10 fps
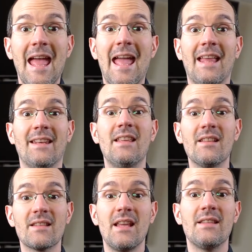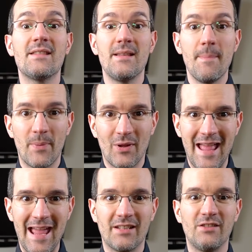And here's a simple
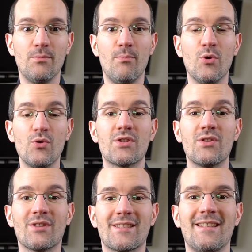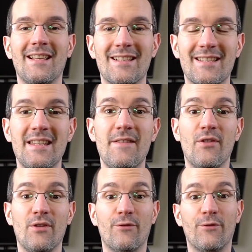hack to boost your sales
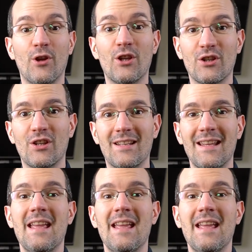even further.